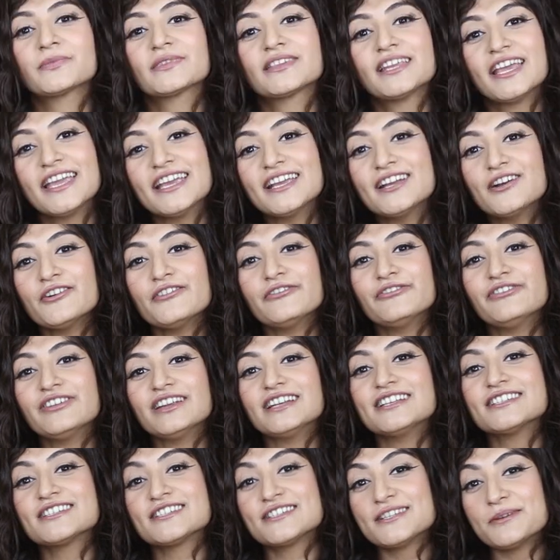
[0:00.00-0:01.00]
Think of
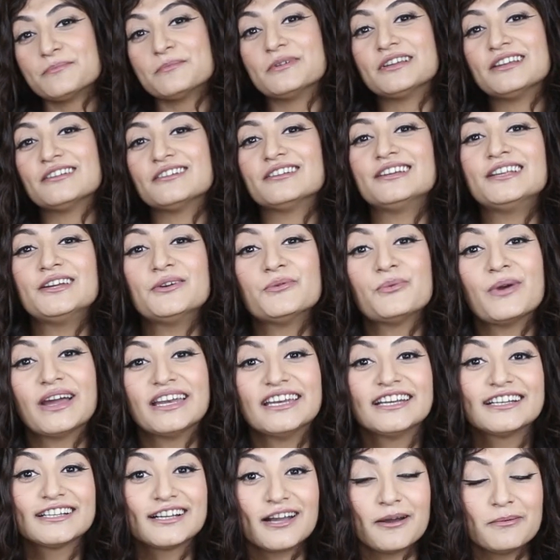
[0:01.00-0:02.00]
it similarly
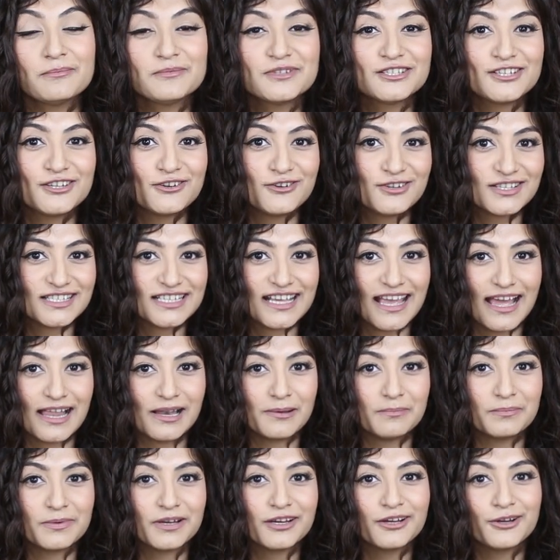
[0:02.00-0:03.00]
when it comes to your
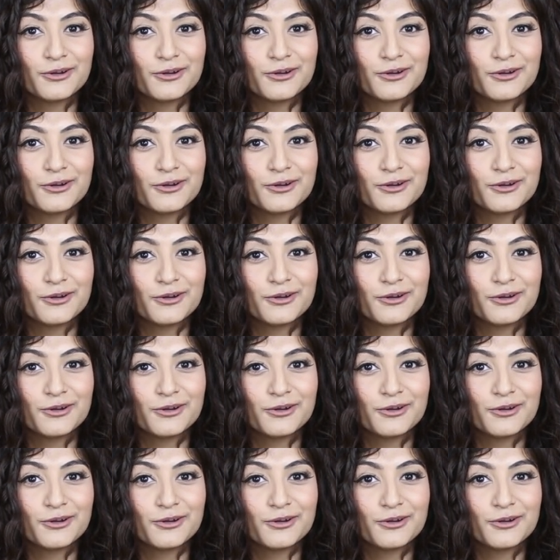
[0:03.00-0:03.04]
scalp.